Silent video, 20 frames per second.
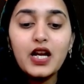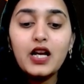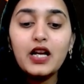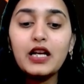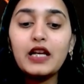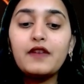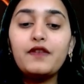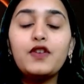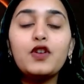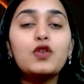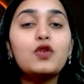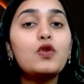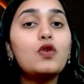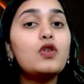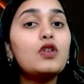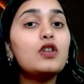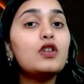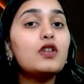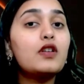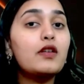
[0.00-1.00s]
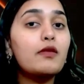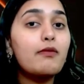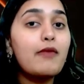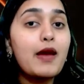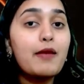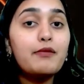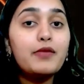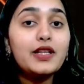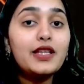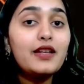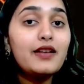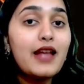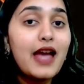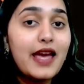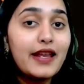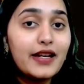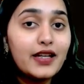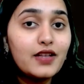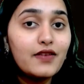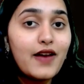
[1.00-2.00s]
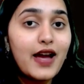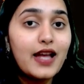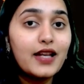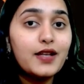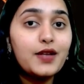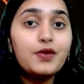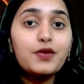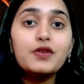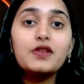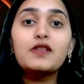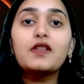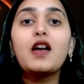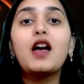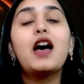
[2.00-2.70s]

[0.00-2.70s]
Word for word: if you don't remember the direct values